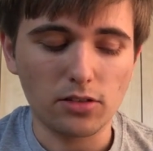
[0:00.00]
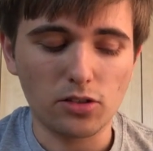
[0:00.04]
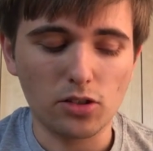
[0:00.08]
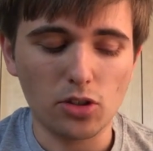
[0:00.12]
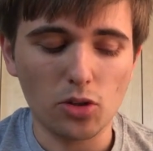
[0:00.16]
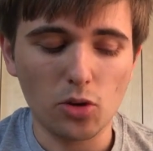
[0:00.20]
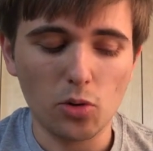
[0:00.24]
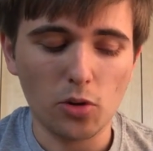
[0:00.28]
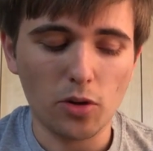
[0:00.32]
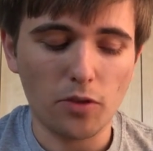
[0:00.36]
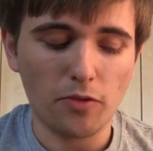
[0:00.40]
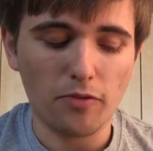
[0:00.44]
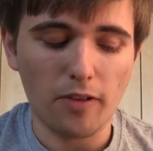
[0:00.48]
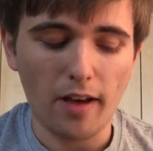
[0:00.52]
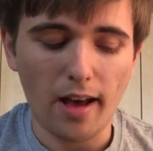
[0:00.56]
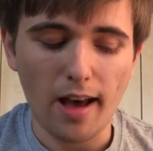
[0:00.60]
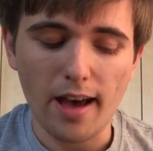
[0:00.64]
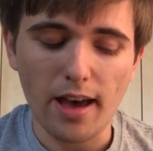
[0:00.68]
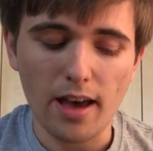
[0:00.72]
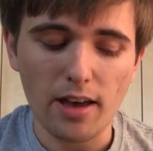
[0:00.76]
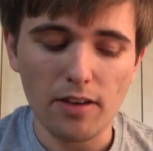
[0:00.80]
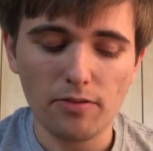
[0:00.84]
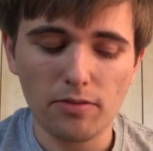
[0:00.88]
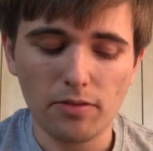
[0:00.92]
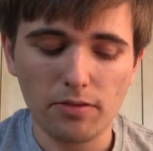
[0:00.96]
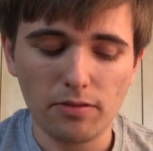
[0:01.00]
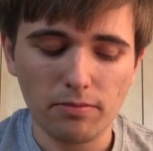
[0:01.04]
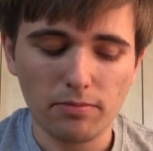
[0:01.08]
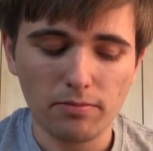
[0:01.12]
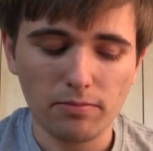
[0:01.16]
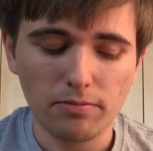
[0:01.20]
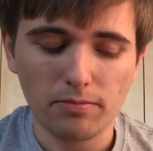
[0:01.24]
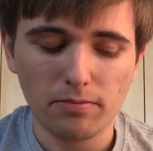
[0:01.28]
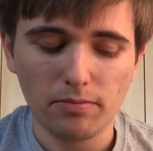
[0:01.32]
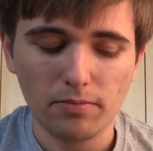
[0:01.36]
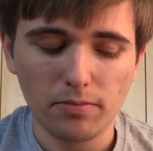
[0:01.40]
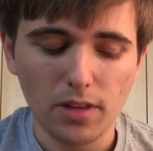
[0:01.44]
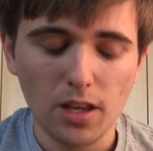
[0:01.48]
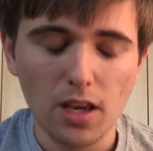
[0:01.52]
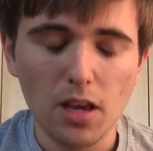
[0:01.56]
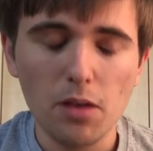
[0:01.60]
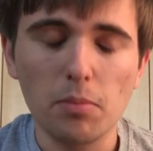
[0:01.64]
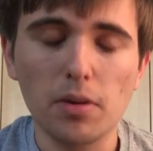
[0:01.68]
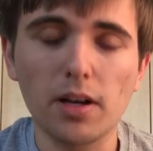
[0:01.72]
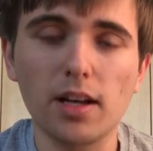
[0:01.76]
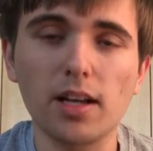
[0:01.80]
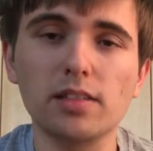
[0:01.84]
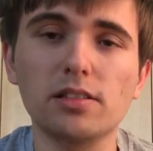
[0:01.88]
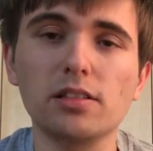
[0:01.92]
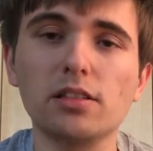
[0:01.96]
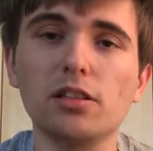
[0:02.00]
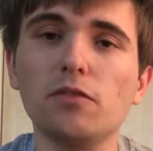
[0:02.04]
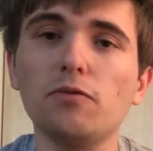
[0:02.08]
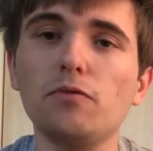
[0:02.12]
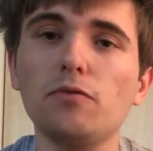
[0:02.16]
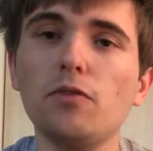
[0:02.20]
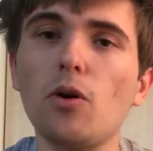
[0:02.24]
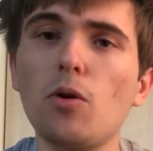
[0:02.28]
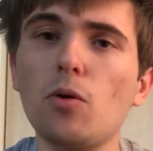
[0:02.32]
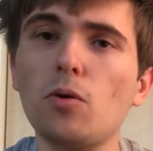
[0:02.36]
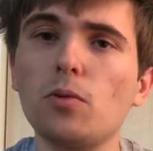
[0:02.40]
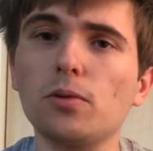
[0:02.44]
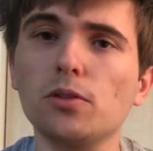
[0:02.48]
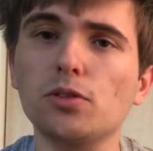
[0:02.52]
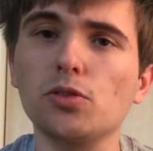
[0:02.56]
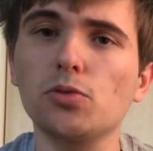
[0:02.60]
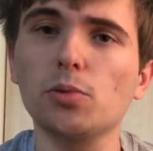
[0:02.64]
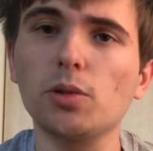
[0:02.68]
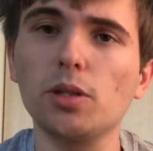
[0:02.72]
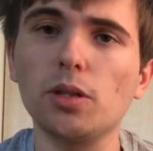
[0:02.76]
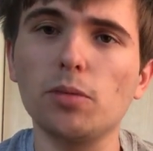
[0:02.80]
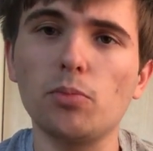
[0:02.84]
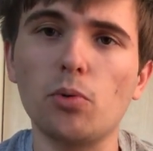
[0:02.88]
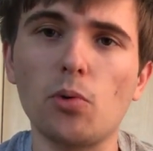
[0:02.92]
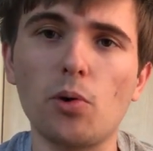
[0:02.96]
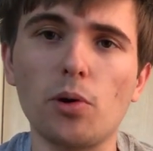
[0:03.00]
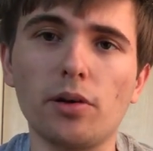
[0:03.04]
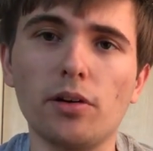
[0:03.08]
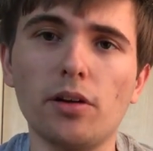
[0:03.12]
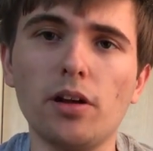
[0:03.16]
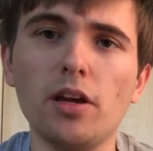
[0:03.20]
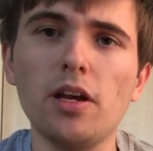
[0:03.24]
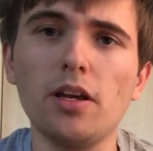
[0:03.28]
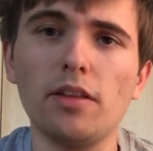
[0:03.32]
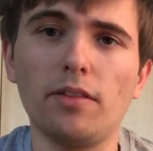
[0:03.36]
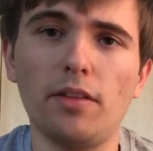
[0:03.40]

2 to 5. Because in the vocal it's really important.